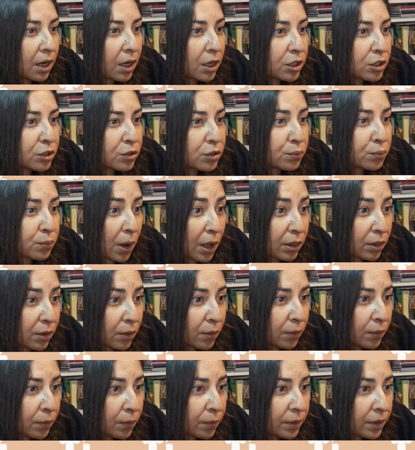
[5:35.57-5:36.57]

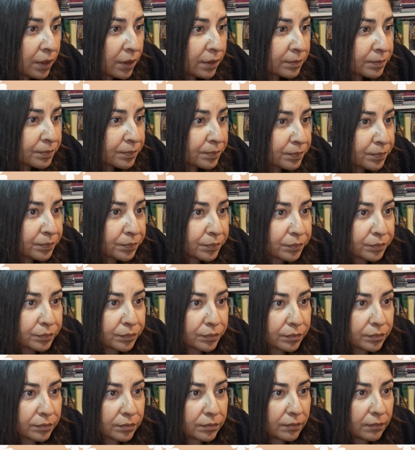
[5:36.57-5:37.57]
Swallowed,
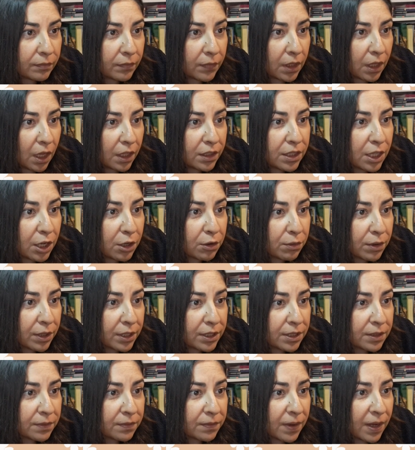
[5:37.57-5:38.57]
The
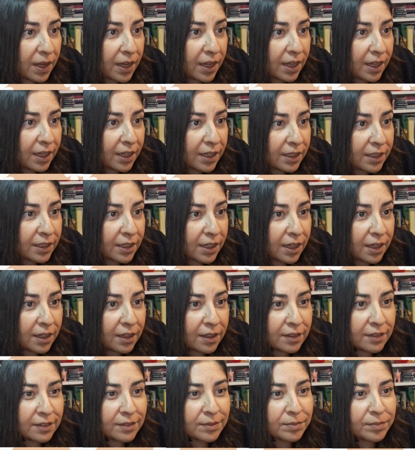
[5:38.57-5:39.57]
Great Divide,
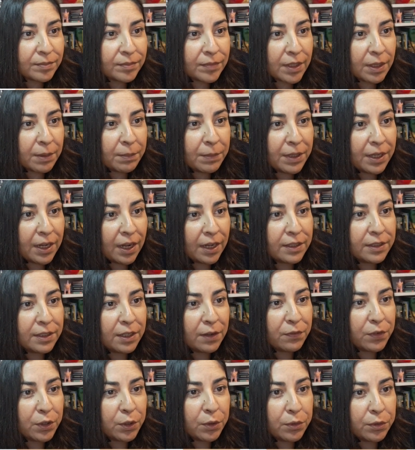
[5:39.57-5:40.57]

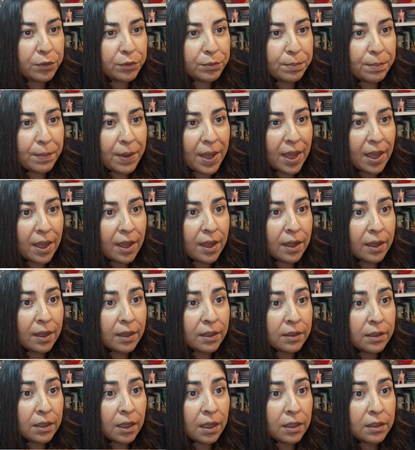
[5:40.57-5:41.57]
Behind Every Good
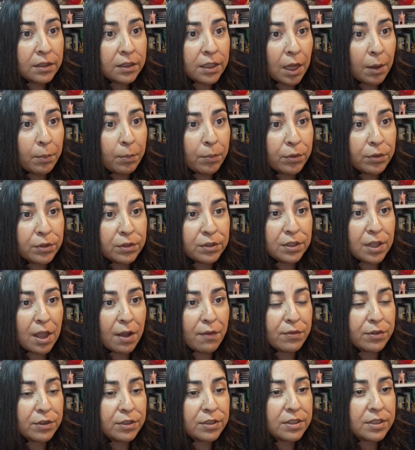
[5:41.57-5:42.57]
Man, The Book
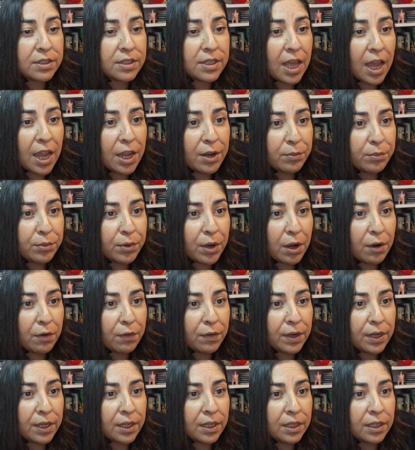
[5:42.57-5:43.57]
Lover's
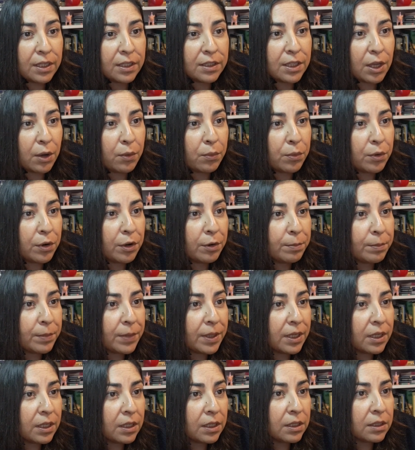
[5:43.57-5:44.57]
Library, The
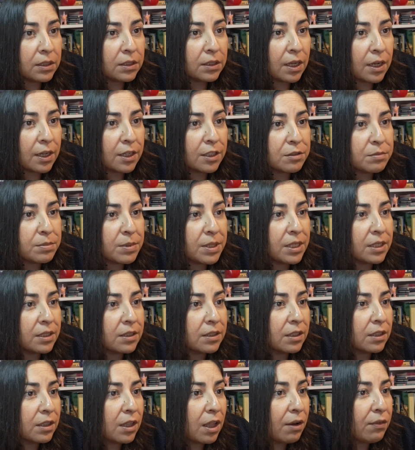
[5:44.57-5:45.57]
Woman, The Husband
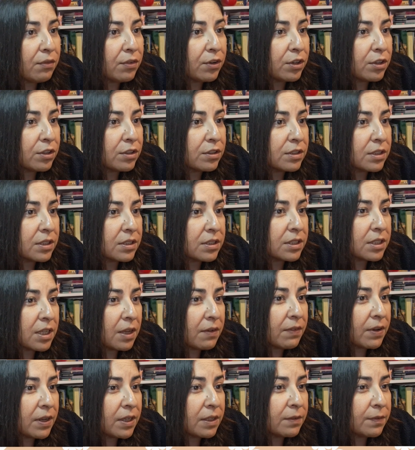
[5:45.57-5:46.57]
and the Lovers, The
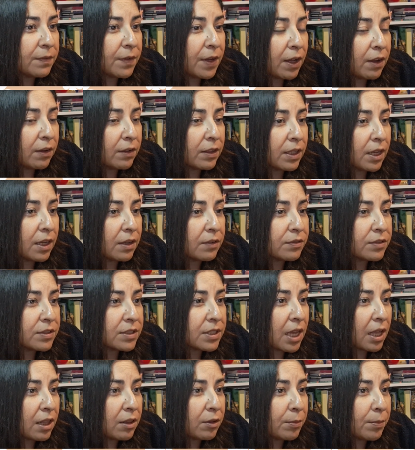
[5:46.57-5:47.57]
Seven Veil of
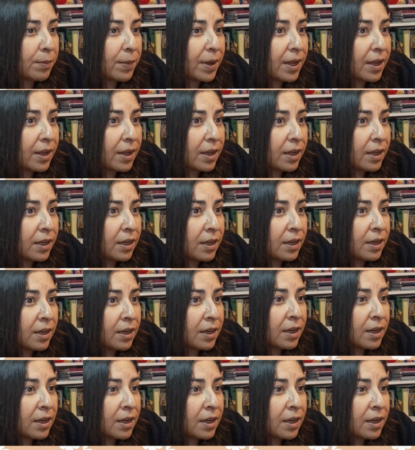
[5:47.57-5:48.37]
Salome,